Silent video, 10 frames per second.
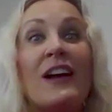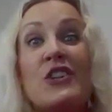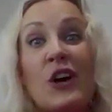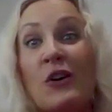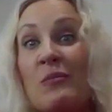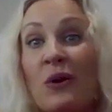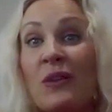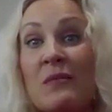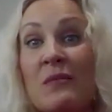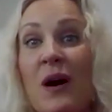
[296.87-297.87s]
I juggle
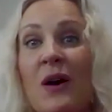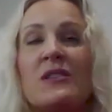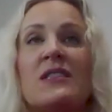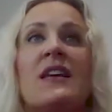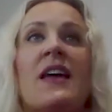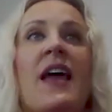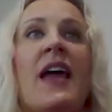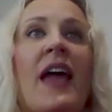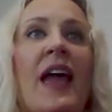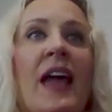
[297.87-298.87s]
more than most.
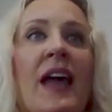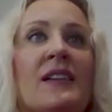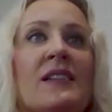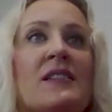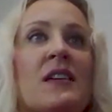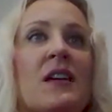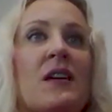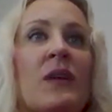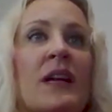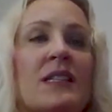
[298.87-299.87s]
And
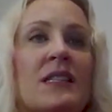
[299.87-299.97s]
when I